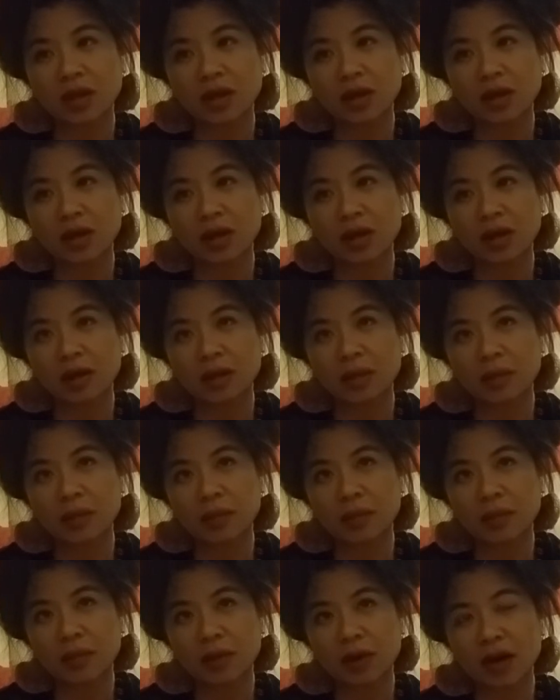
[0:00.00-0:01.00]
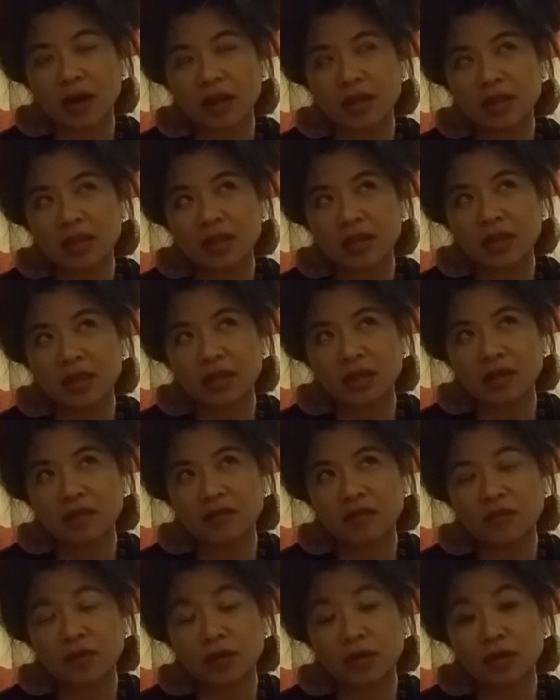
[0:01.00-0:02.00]
I think
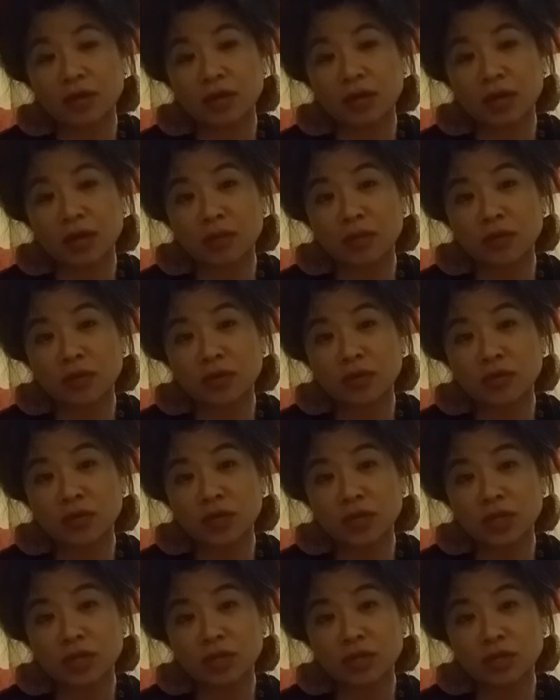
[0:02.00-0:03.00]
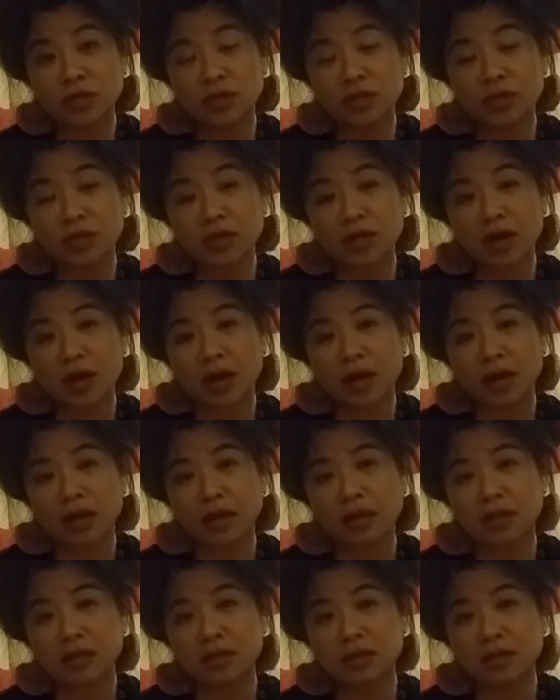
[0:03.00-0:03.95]
for a number of years, I